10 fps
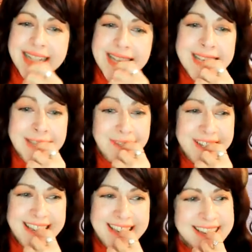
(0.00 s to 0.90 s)
It's
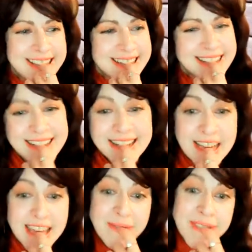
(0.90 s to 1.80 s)
funny,
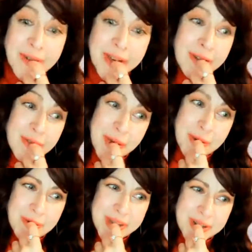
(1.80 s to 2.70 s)
even though I don't
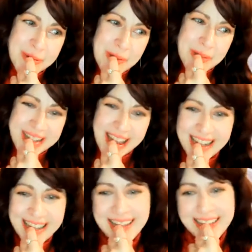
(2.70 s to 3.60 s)
remember much about my
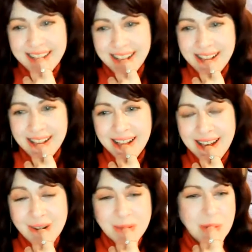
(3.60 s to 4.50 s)
daddy,
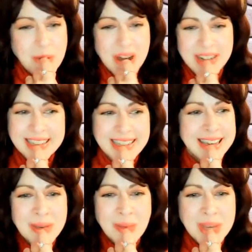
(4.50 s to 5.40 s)
I remember I didn't
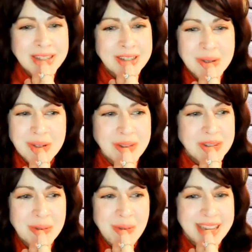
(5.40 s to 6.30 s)
like him being too close
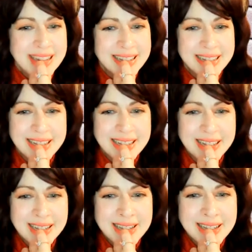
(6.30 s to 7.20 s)
to me.
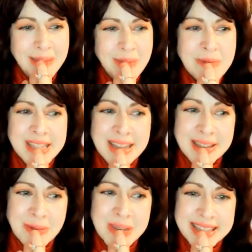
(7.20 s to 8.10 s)
He made me sick
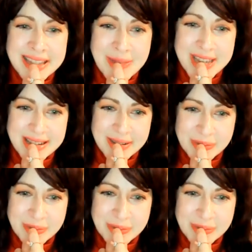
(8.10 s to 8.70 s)
to my stomach.